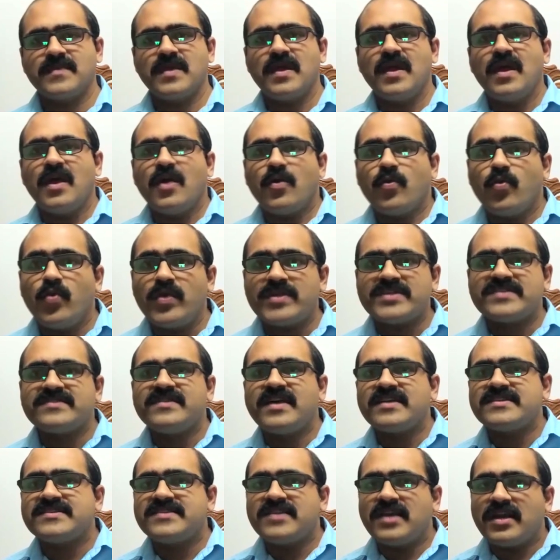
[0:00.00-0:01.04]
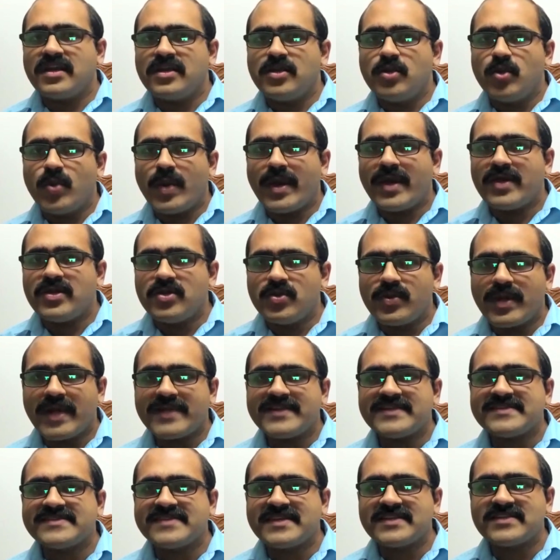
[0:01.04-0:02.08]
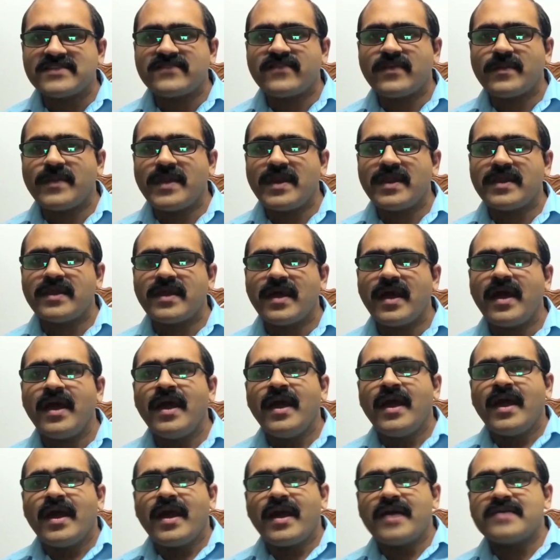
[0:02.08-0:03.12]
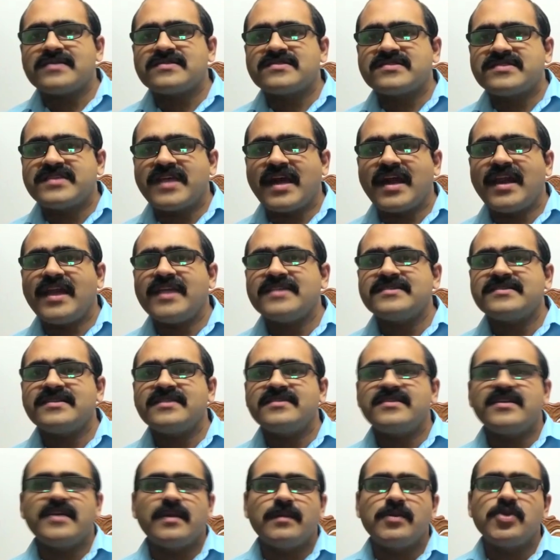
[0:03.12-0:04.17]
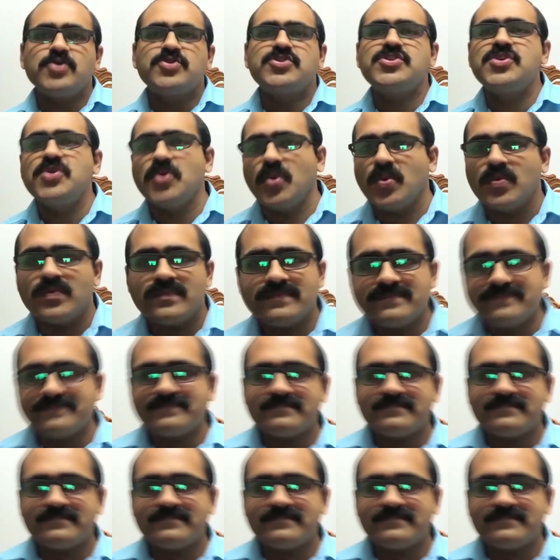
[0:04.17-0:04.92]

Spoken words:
which the United States of America has challenged in the WTO.